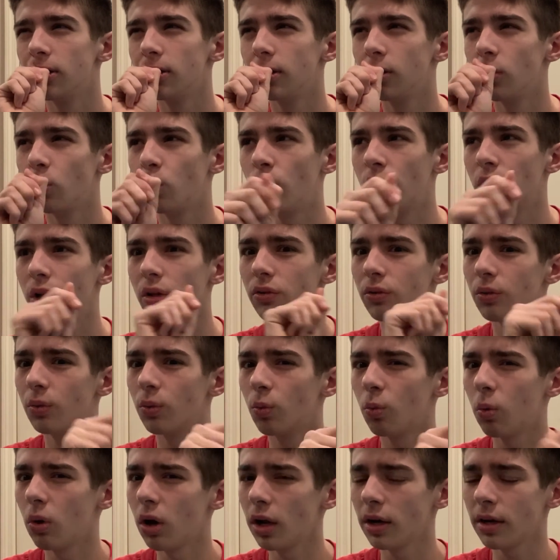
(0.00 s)
Will
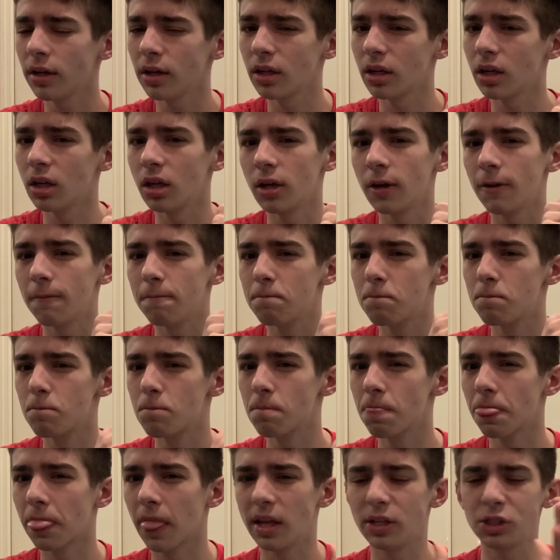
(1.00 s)
Wanda
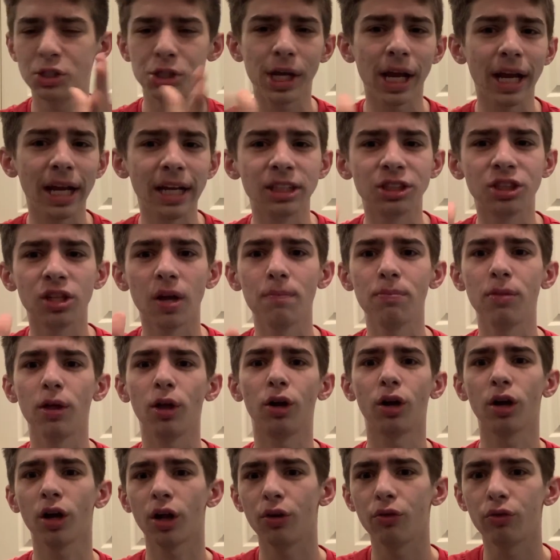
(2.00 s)
change something or
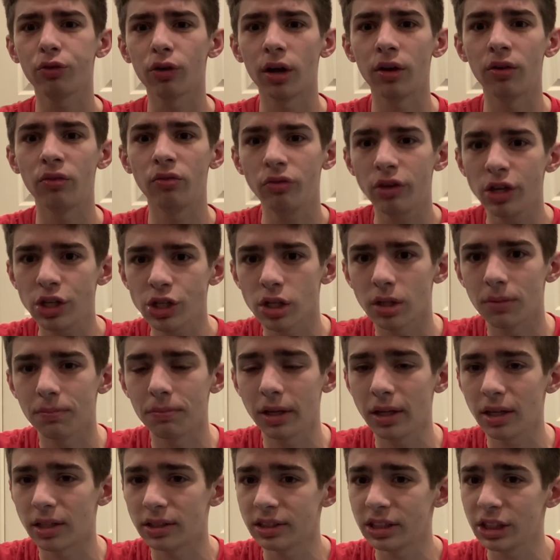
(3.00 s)
confront Vision
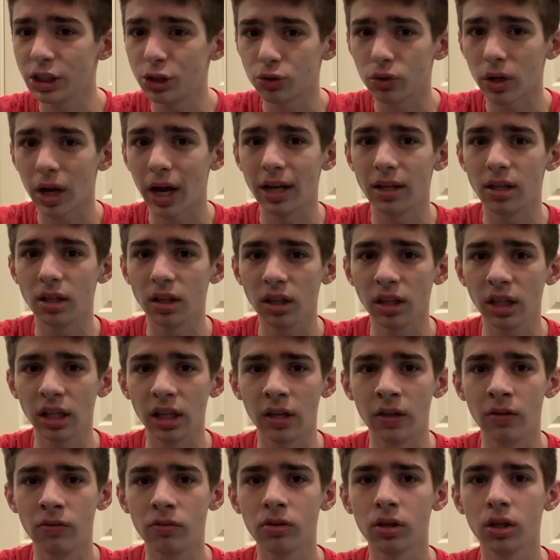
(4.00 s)
because he tried to
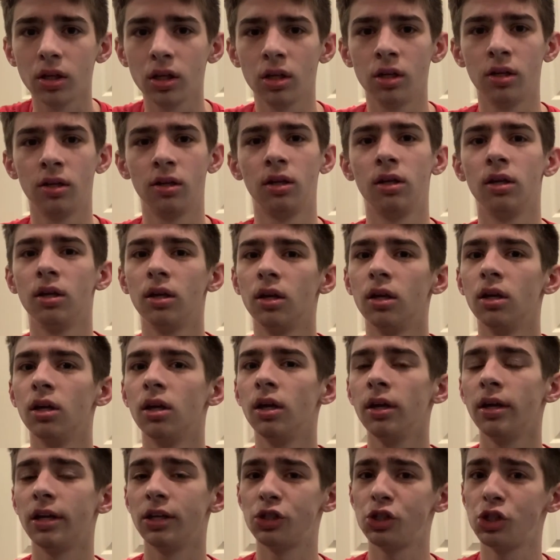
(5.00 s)
leave?
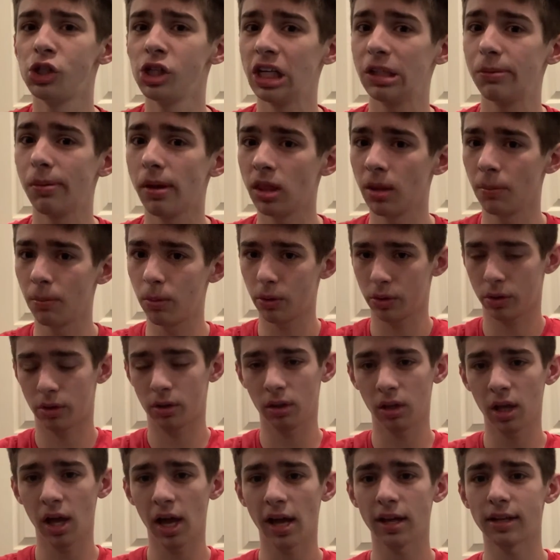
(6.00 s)
Because she expanded the border a
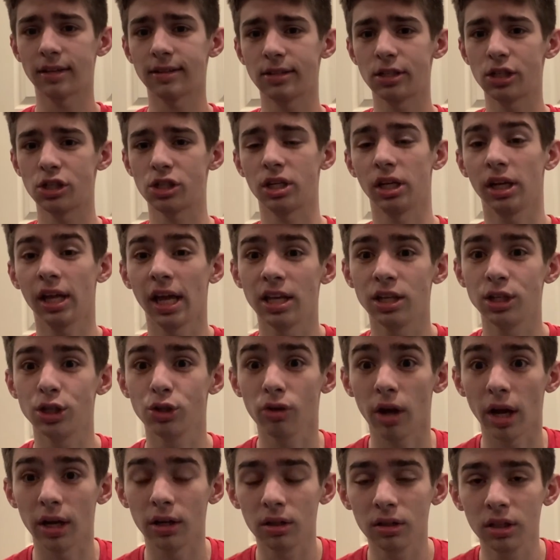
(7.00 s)
lot, just in case he
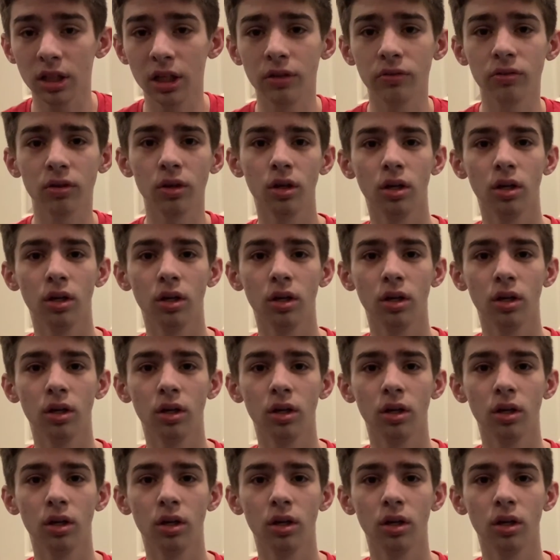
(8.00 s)
tried to leave.